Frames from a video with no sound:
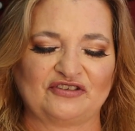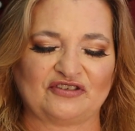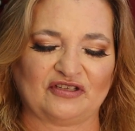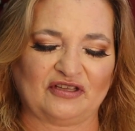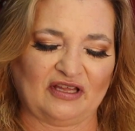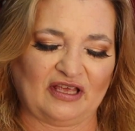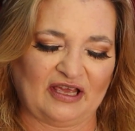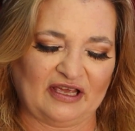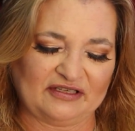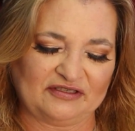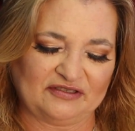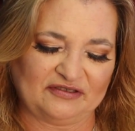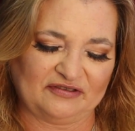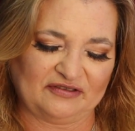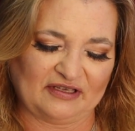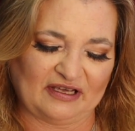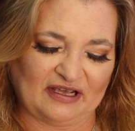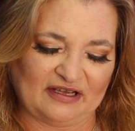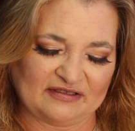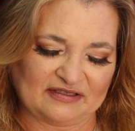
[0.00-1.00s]
July
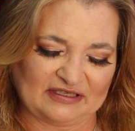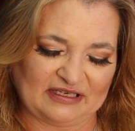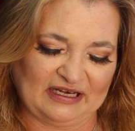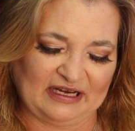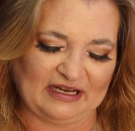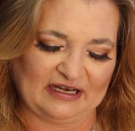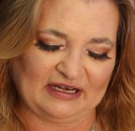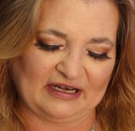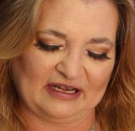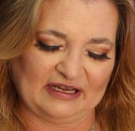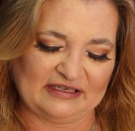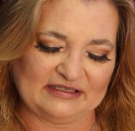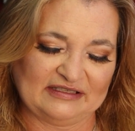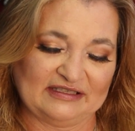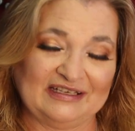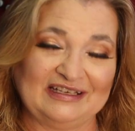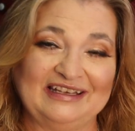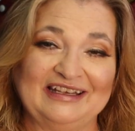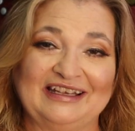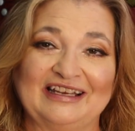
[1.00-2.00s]

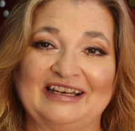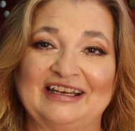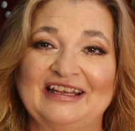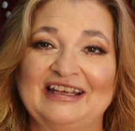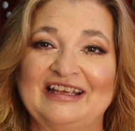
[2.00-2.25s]
2019.